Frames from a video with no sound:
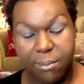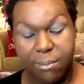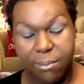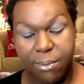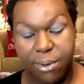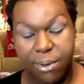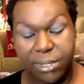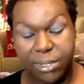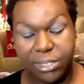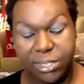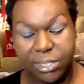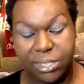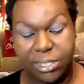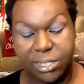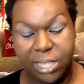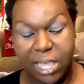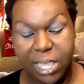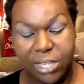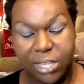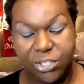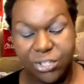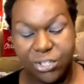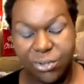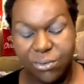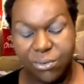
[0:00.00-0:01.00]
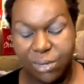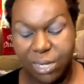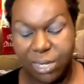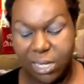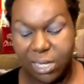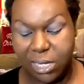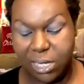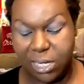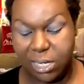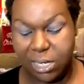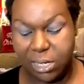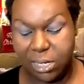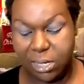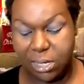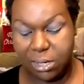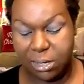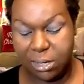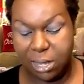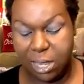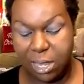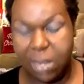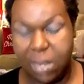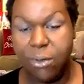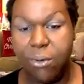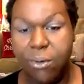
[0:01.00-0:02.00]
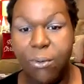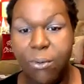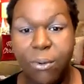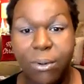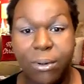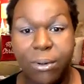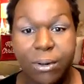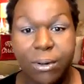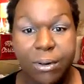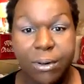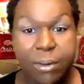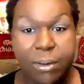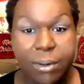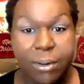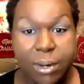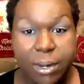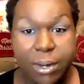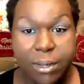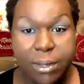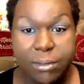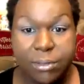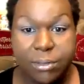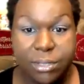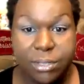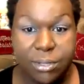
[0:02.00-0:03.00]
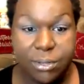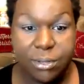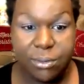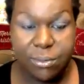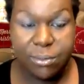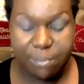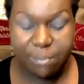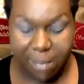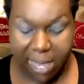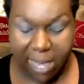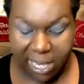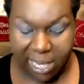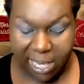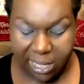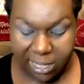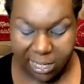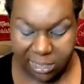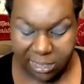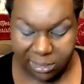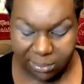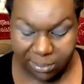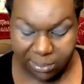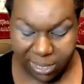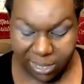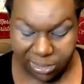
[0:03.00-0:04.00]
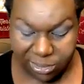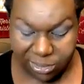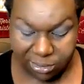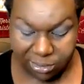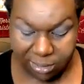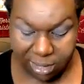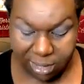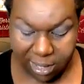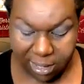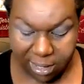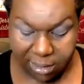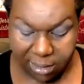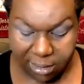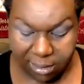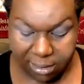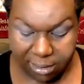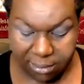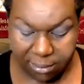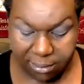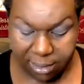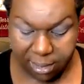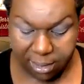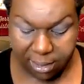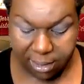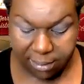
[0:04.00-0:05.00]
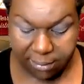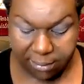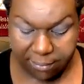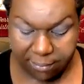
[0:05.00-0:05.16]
brushes that you need in order to make it a special night. Okay.